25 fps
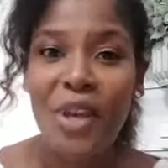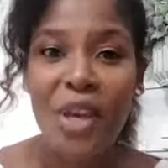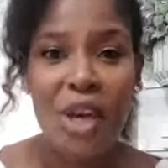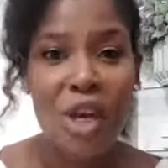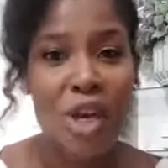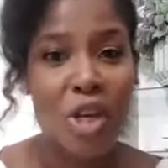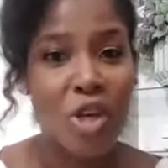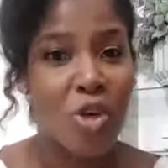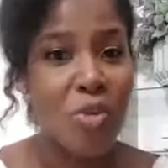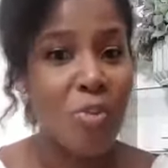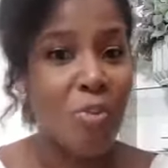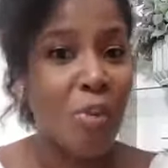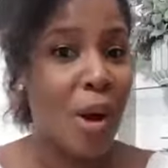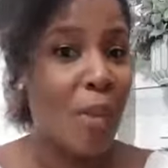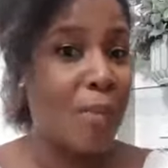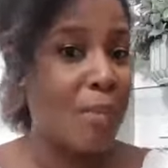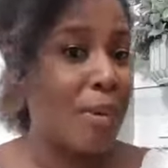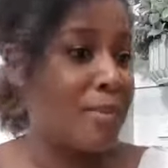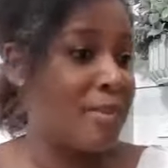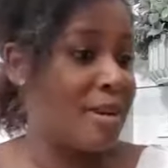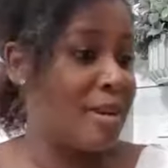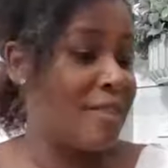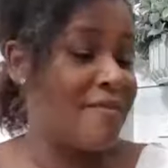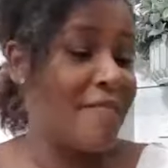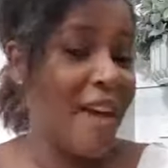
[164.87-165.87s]
You
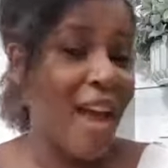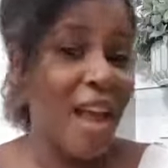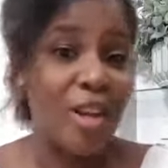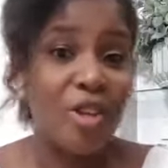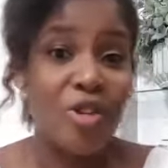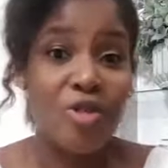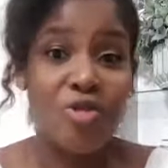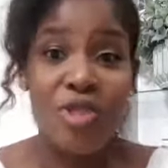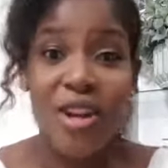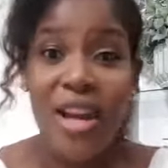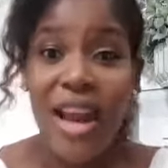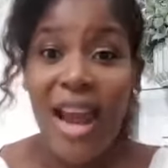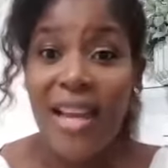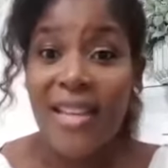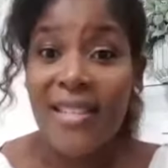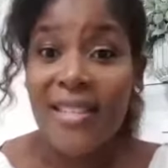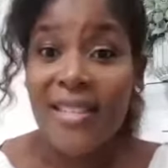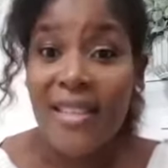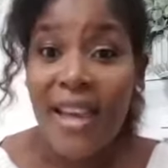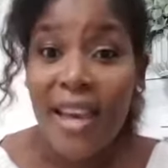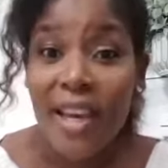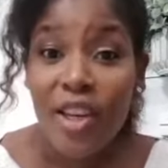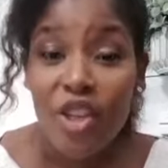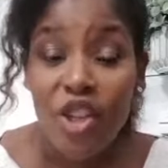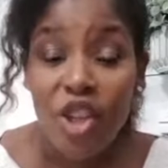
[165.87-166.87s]
probably value
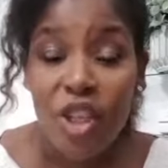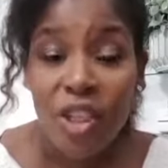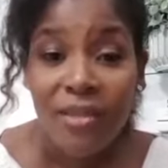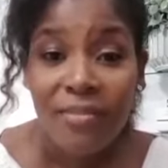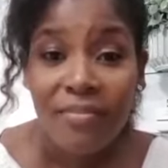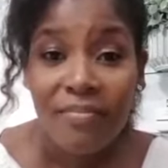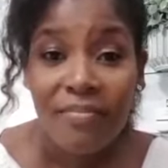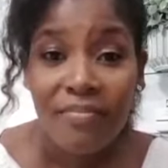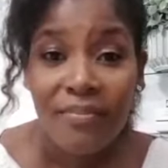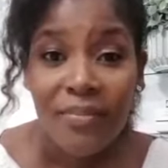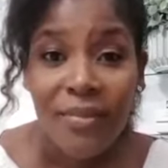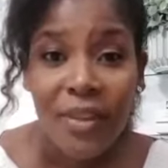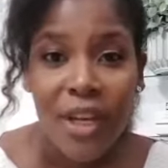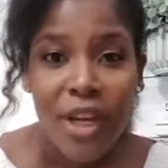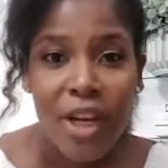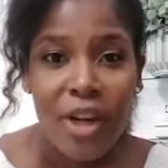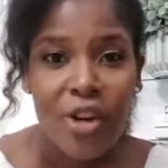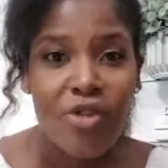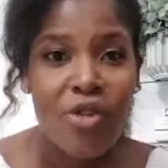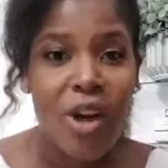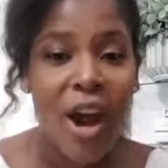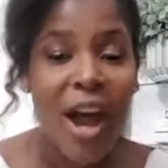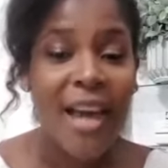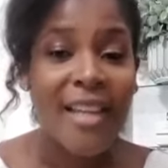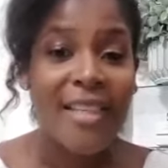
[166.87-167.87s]
relaxation,
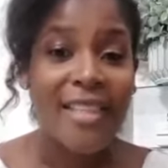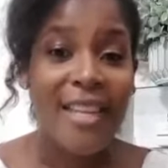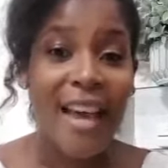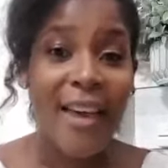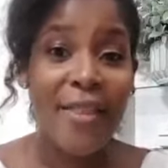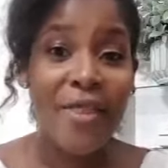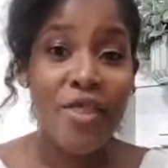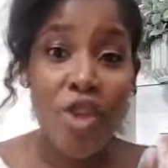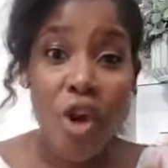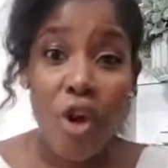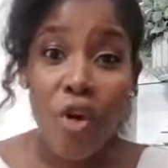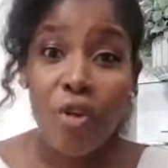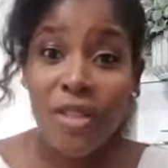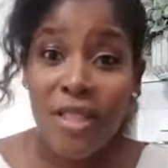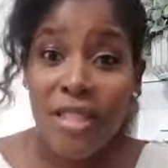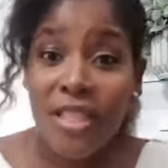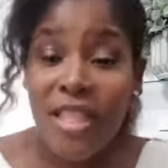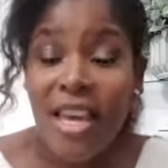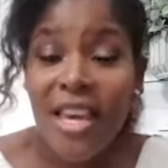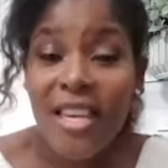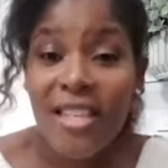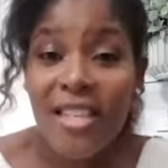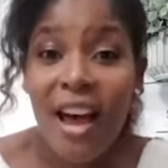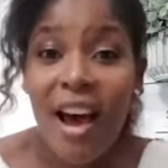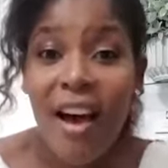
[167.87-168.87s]
right? Those
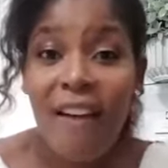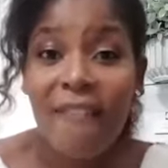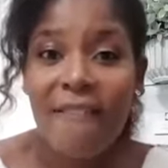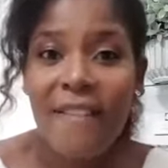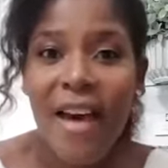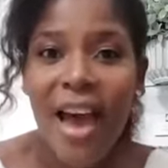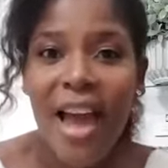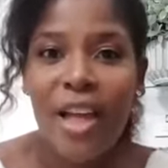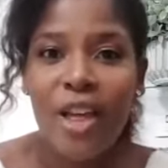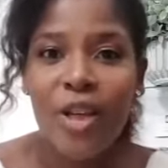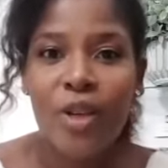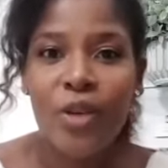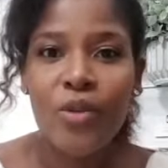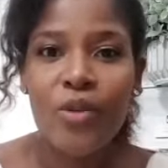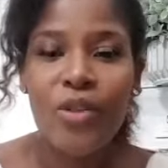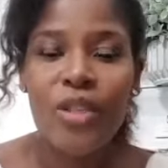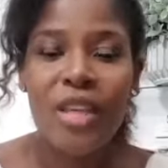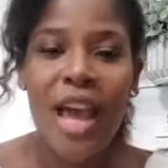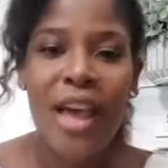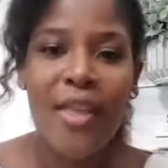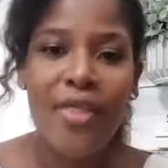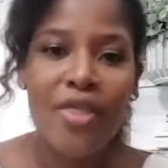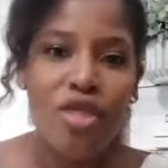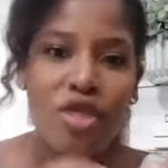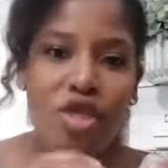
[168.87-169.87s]
things are values,
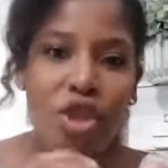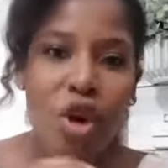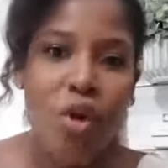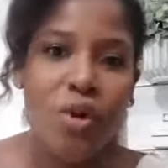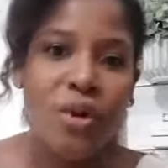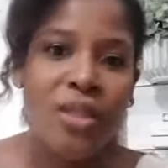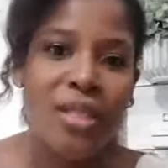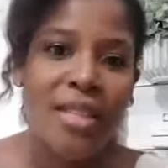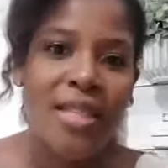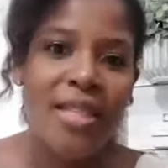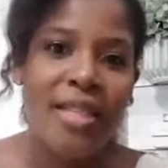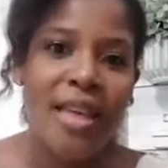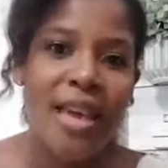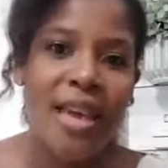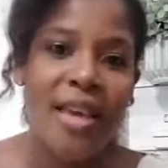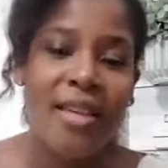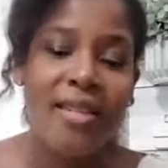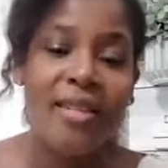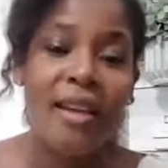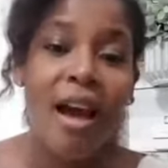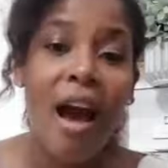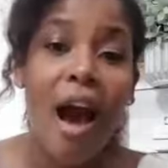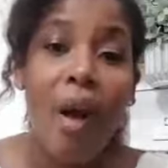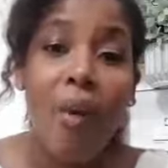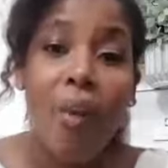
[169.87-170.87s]
and those
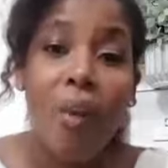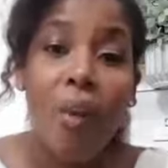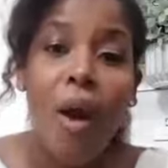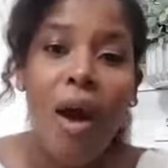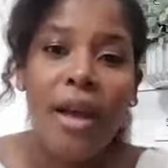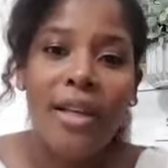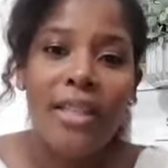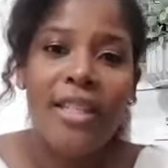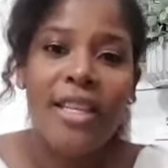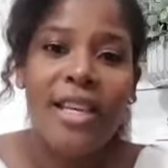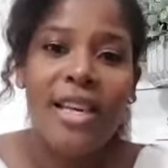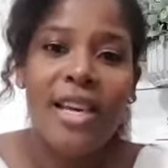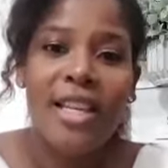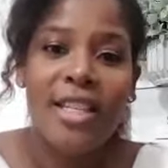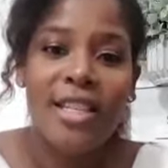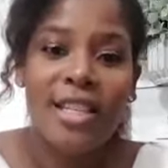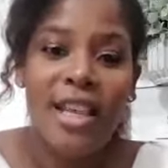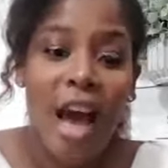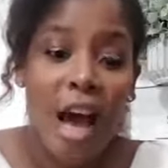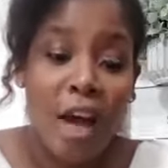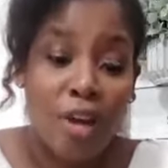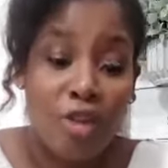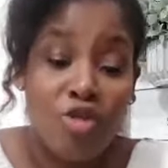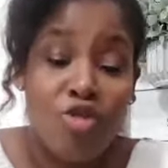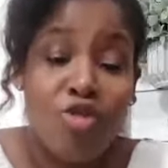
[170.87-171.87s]
things are what
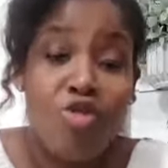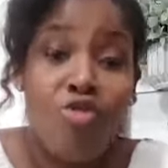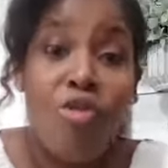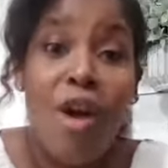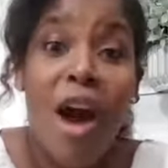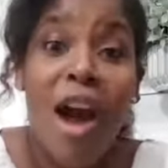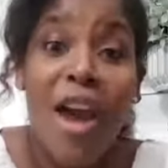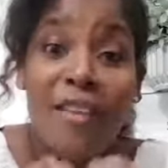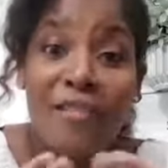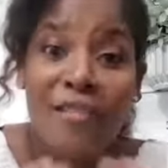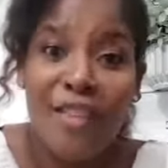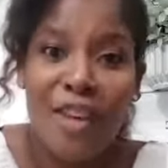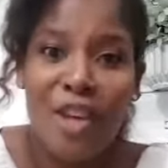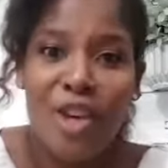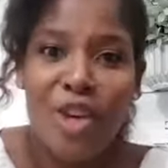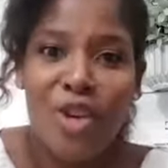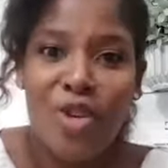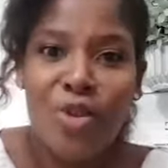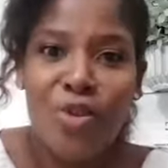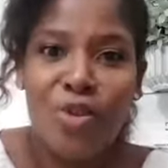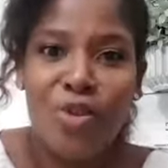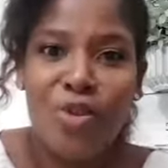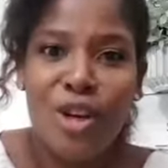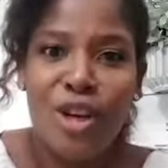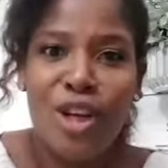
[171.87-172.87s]
are driving
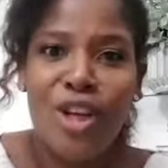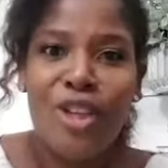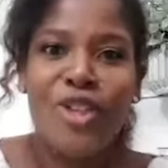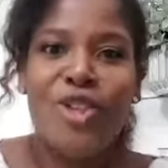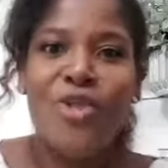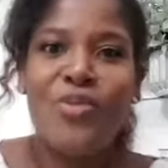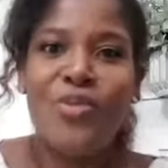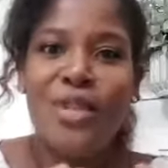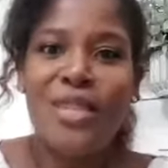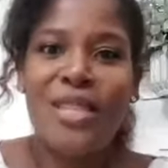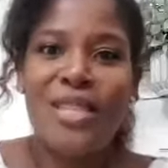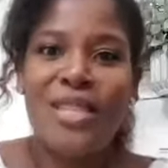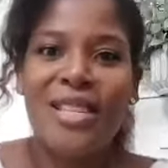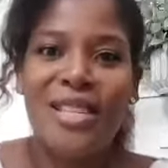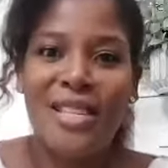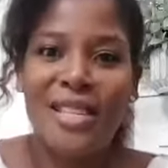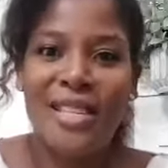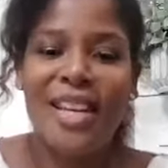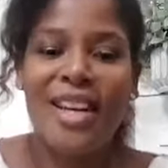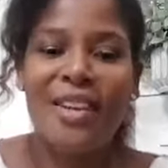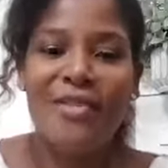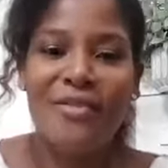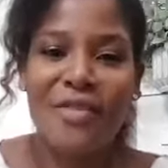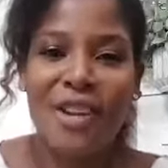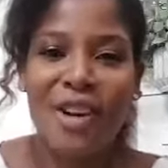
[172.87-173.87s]
you to be
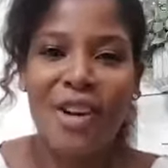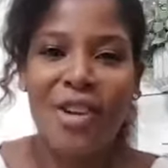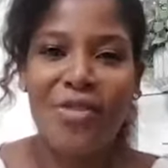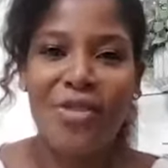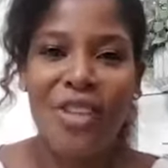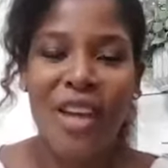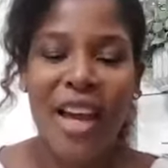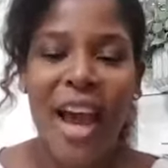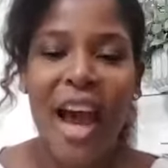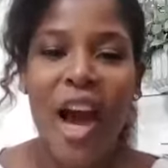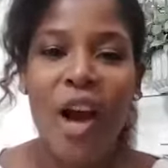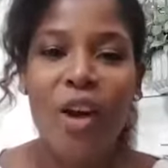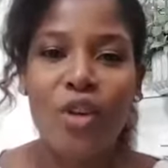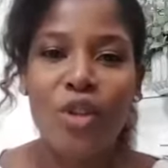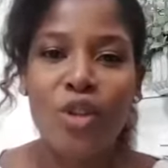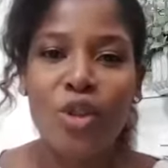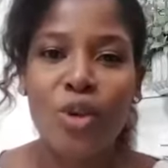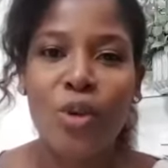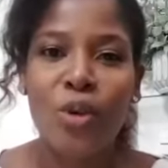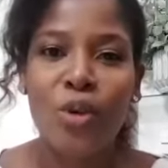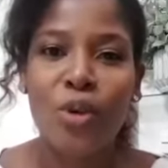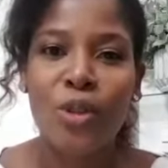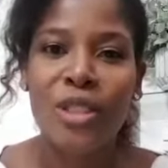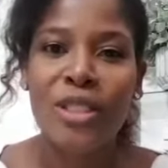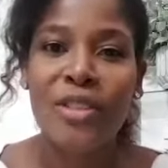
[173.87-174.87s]
sitting in front of the couch
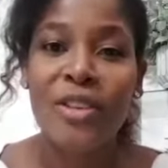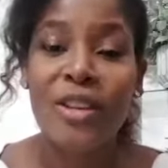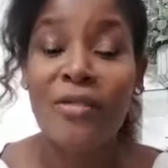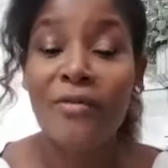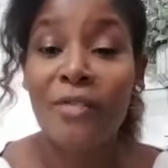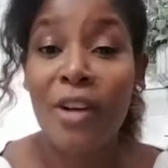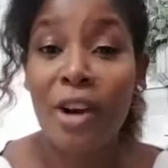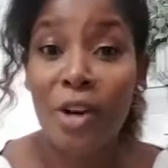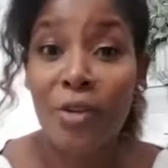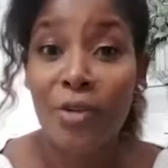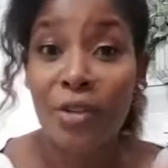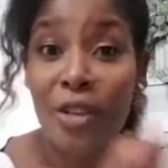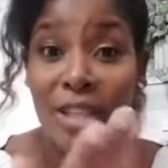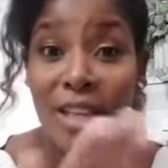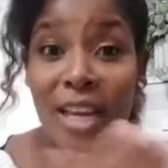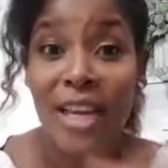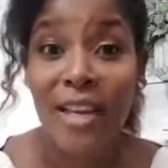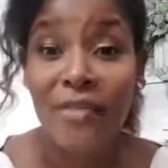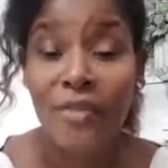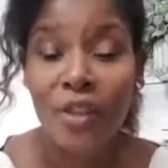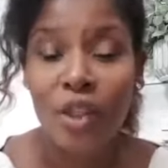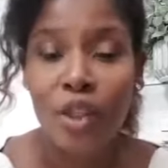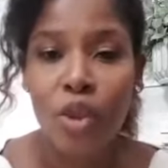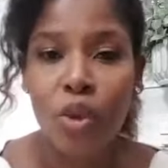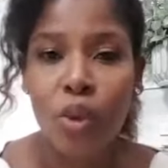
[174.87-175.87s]
or in front of the
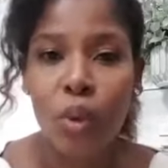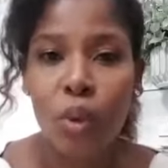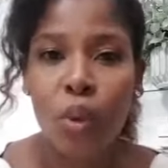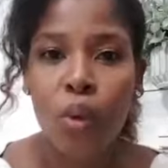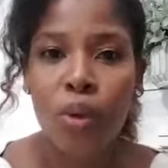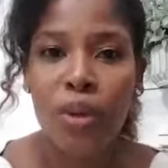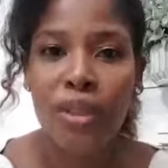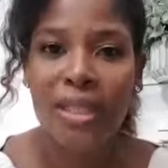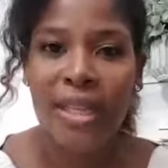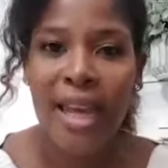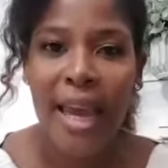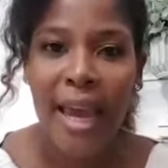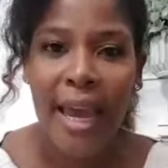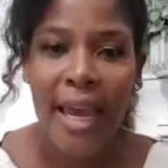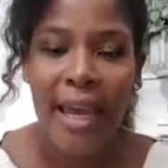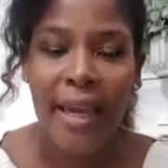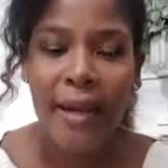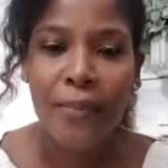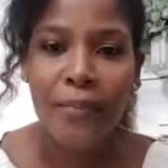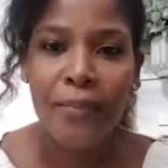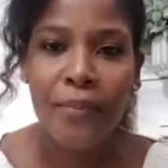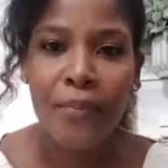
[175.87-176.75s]
television all day.